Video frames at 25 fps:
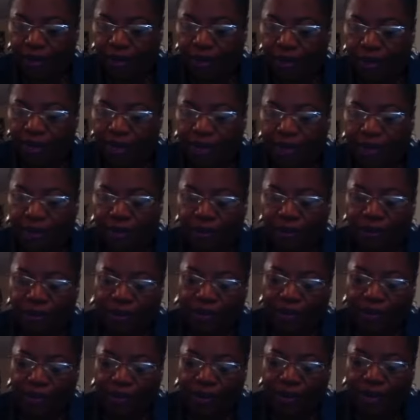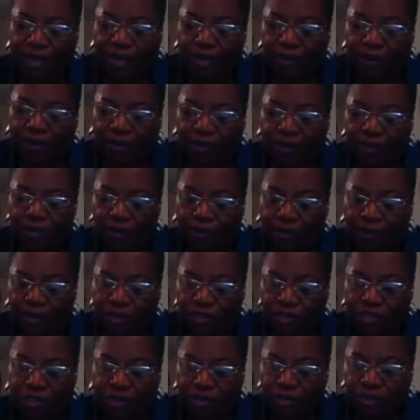Now, I also
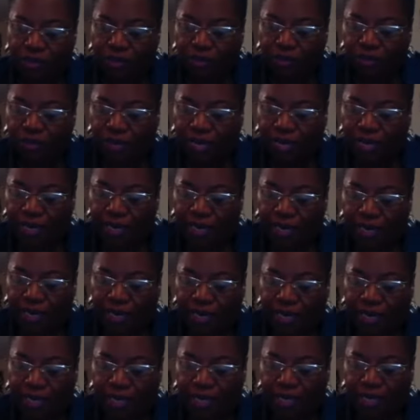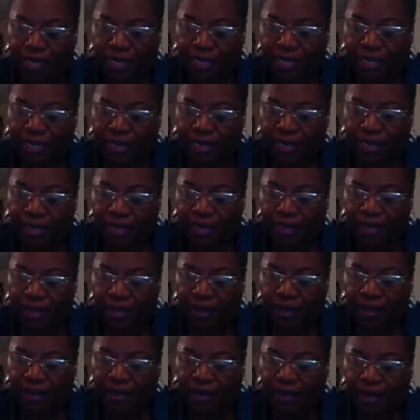want you to recognize that
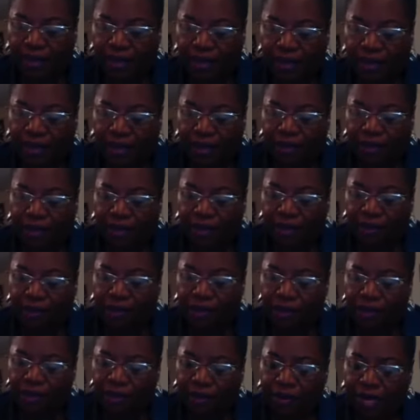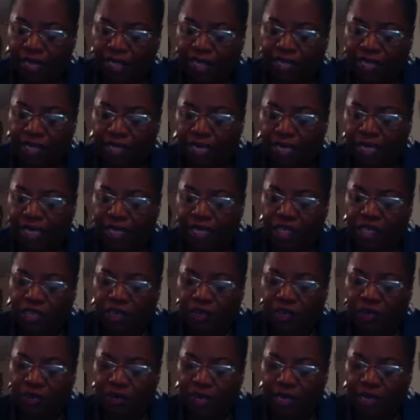
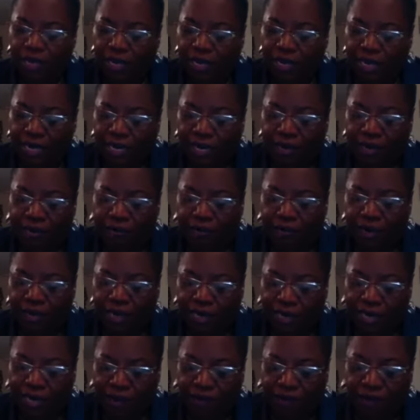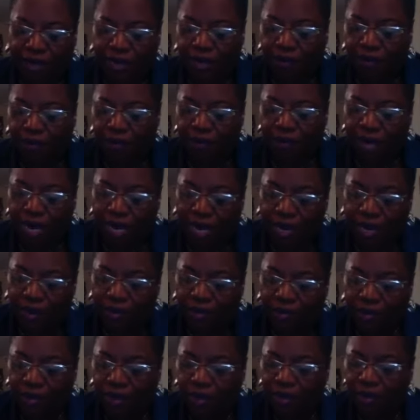procrastination, or a lack of clarity
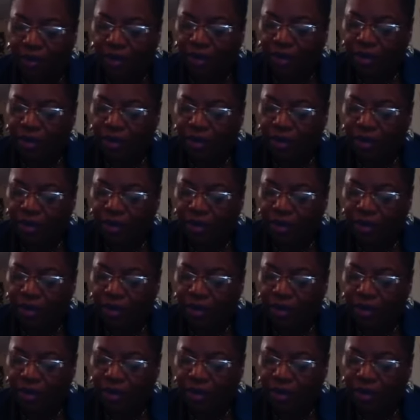around